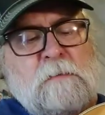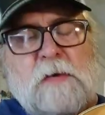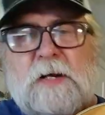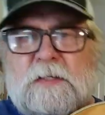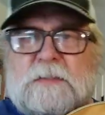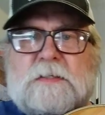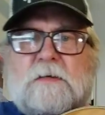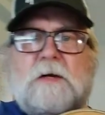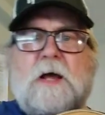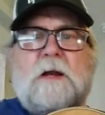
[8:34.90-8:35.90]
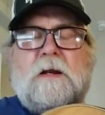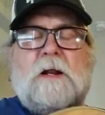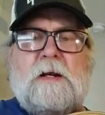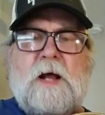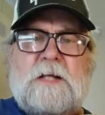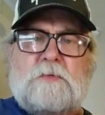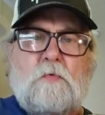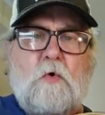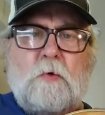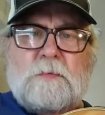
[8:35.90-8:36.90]
But it's still got a nice
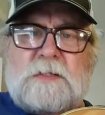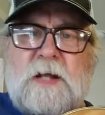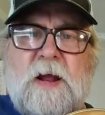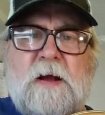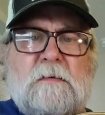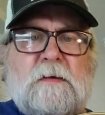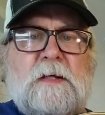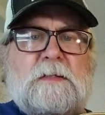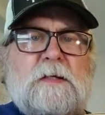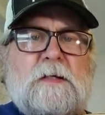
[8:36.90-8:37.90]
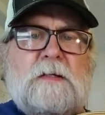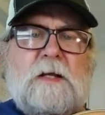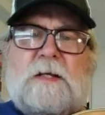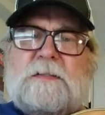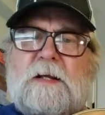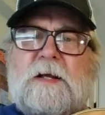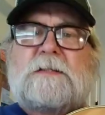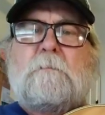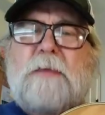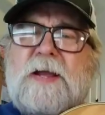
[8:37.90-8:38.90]
warm sound.
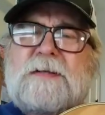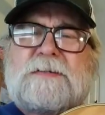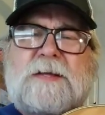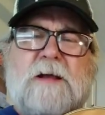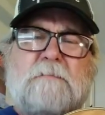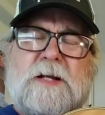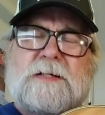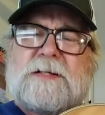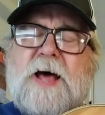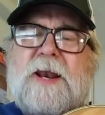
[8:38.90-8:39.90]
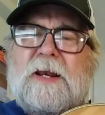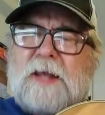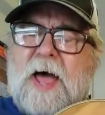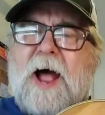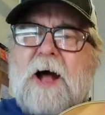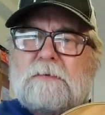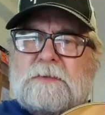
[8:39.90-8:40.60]
It's a big sound, but it's not a loud